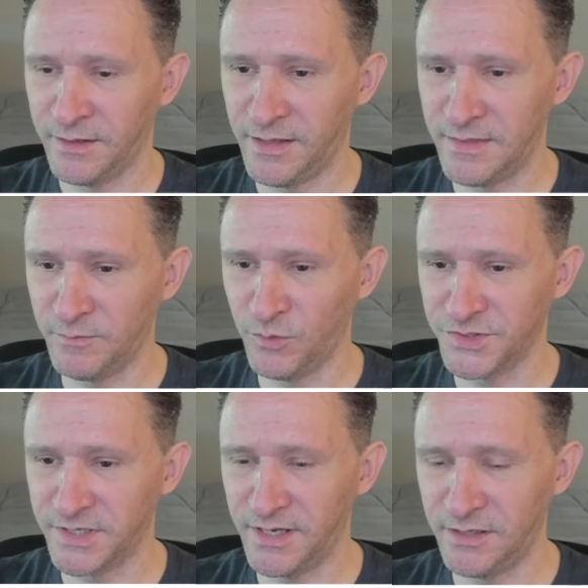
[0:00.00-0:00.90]
And then we'll
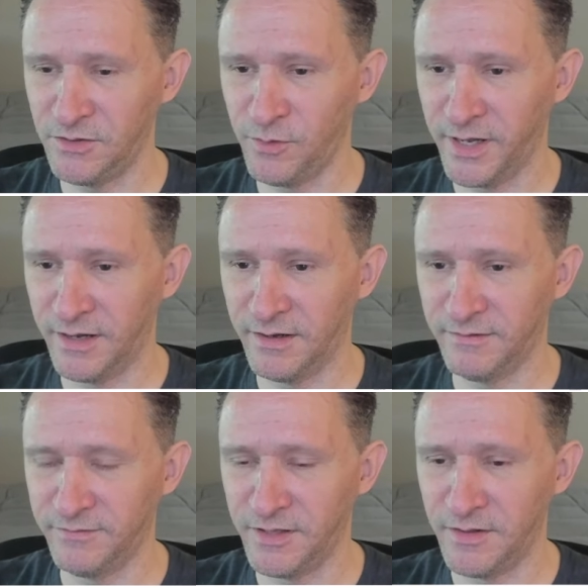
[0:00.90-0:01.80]
say you
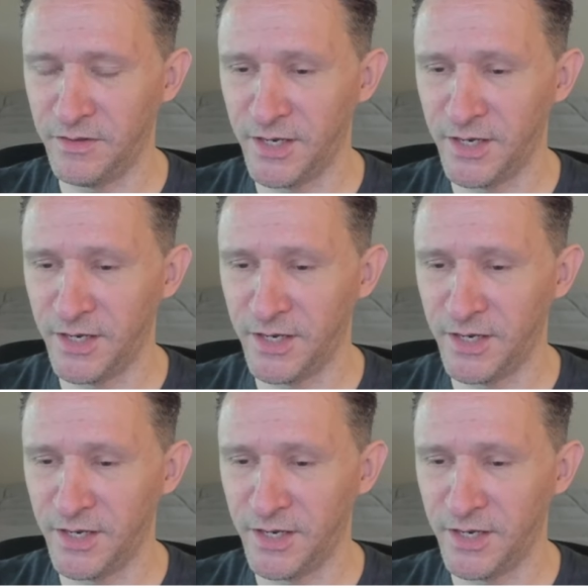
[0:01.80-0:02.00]
have, and then